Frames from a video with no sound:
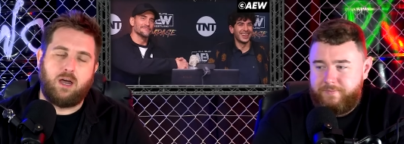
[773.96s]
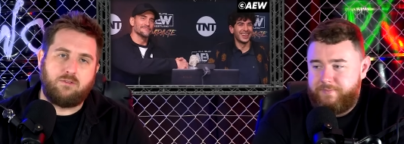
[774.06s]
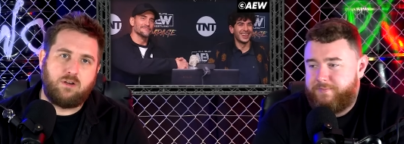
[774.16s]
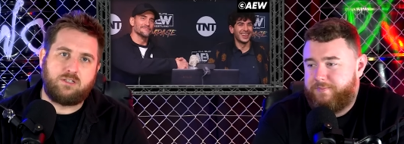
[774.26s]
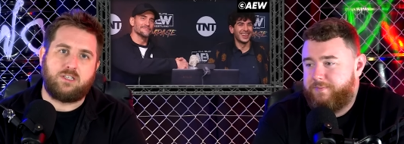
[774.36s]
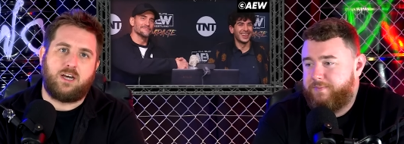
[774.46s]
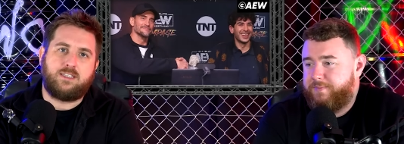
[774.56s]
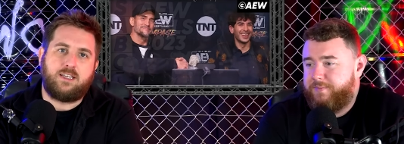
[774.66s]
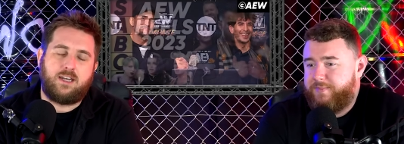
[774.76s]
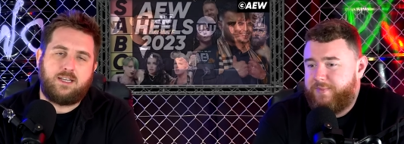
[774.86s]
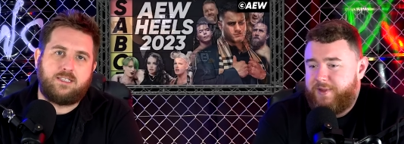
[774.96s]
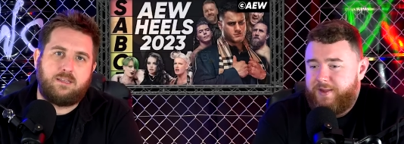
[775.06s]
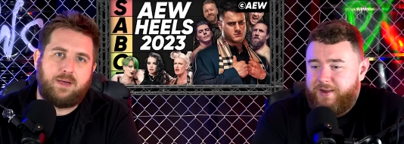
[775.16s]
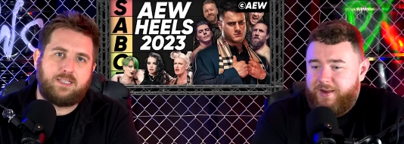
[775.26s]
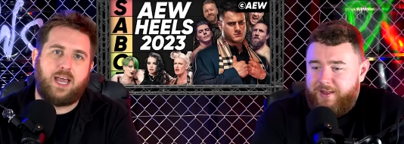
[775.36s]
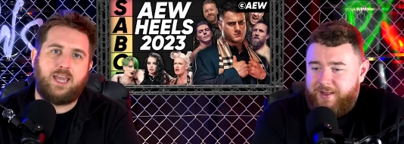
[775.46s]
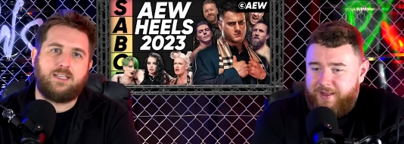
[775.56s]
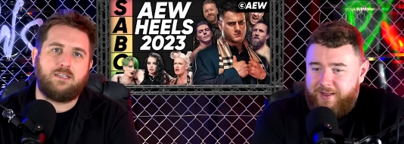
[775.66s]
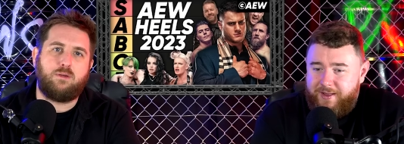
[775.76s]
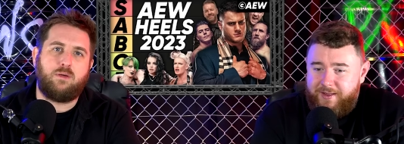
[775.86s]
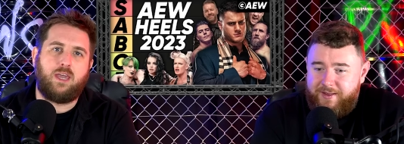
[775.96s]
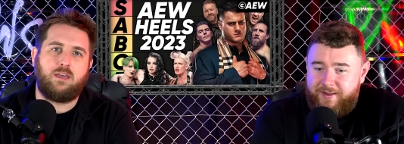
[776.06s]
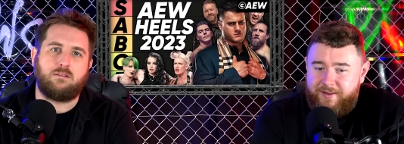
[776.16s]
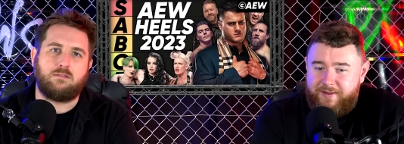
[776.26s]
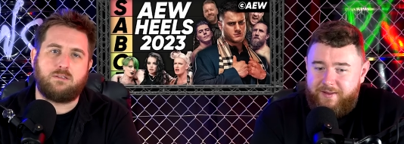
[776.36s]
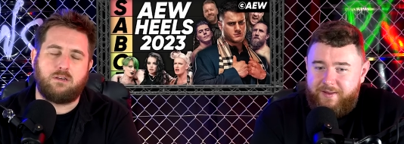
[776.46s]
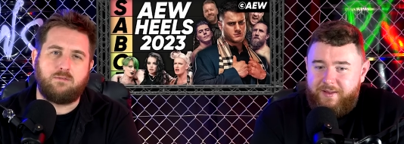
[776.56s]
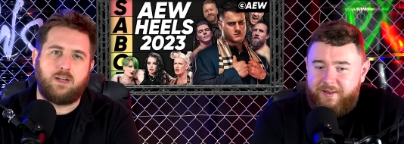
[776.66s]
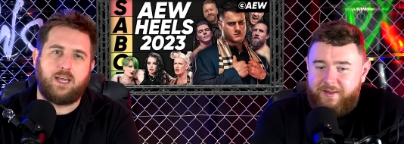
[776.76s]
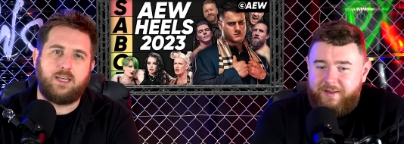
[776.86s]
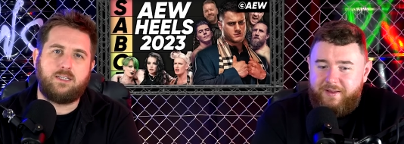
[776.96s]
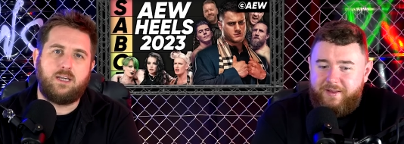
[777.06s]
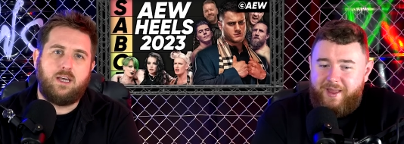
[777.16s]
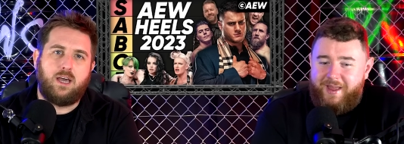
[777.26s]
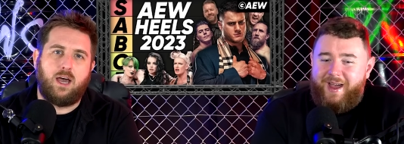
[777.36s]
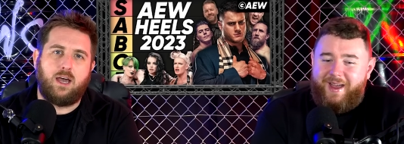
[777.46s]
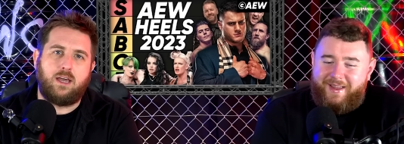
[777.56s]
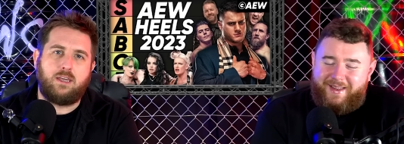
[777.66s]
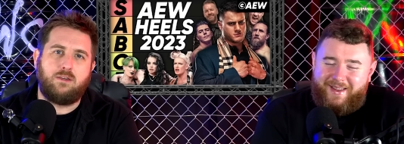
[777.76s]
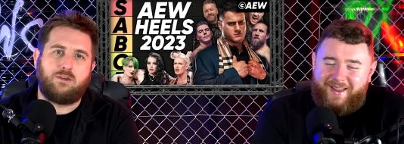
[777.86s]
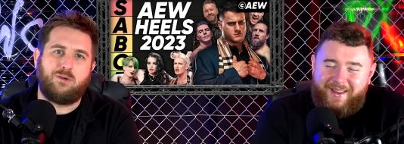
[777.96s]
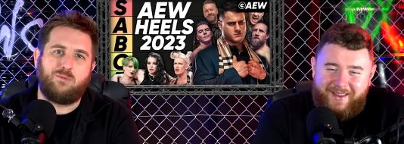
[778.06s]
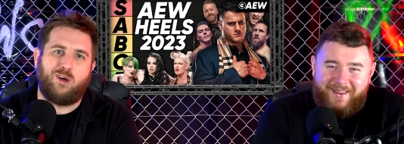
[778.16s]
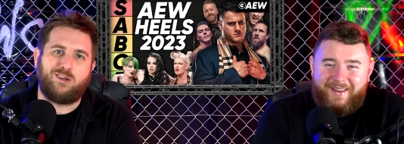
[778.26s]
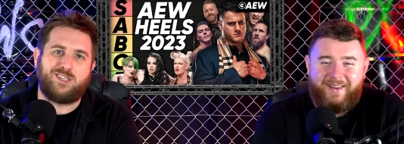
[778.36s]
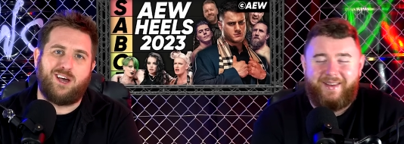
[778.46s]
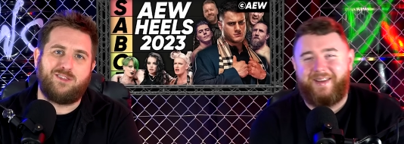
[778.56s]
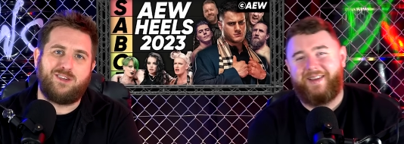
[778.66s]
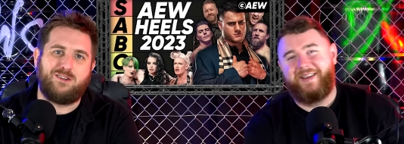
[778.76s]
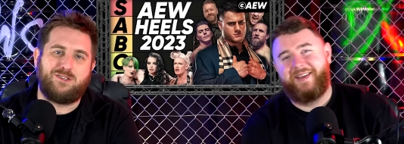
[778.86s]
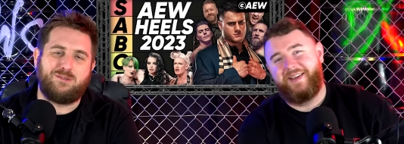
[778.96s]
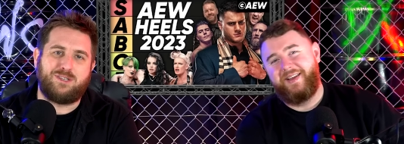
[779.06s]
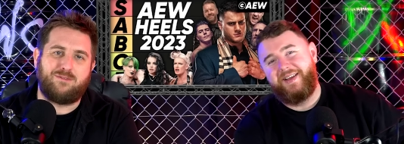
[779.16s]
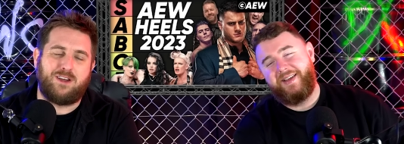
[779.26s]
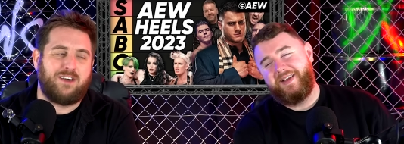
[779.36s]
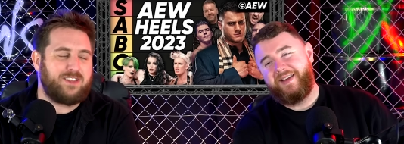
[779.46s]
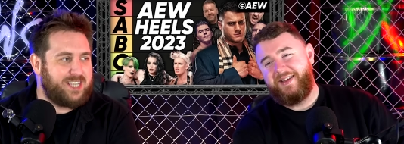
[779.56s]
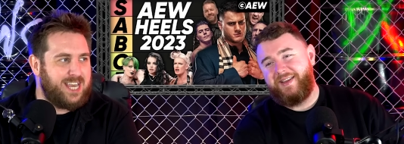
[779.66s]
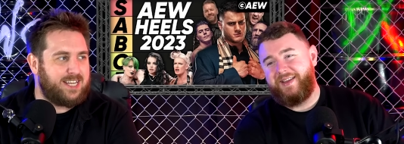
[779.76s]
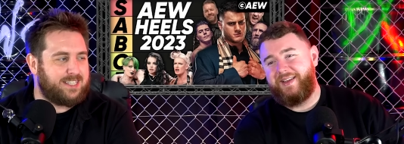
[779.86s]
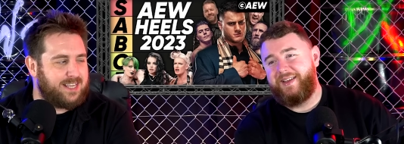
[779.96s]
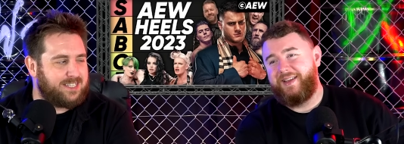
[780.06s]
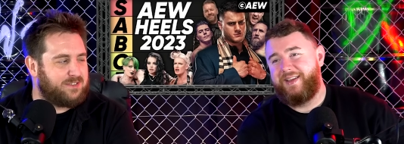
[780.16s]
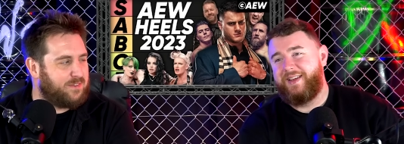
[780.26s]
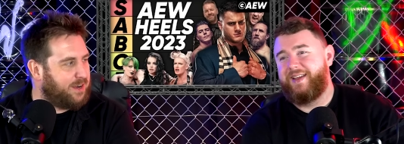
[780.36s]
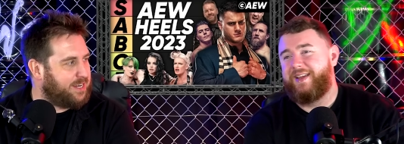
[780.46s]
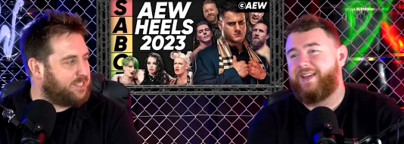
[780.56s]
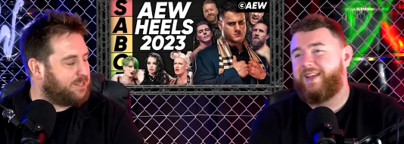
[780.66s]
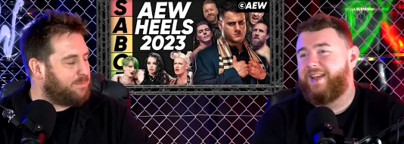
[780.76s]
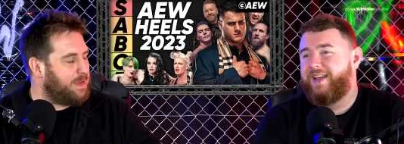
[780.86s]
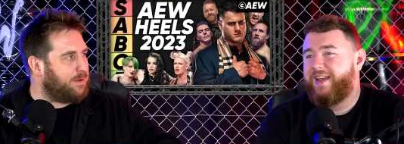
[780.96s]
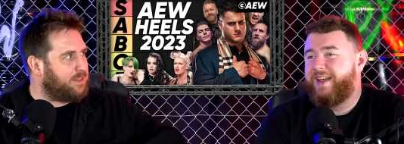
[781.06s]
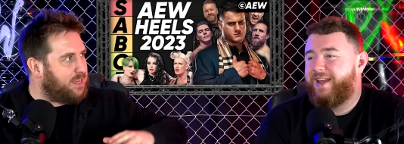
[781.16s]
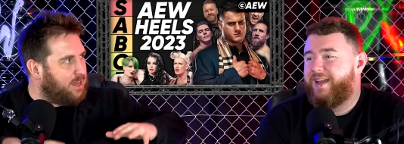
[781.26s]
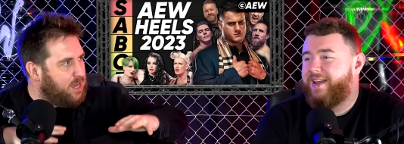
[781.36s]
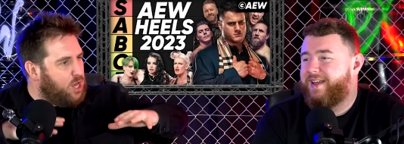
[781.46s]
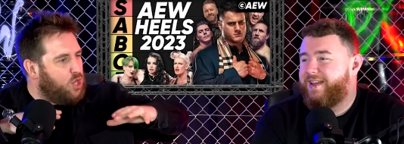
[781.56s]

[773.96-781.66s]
Speaker 1: Uh, Ross and I did a list of the best AEW heels, unrelated. Uh, you can watch that on the YouTube channel right now. The tier list, I think, has divided some people. I think uh,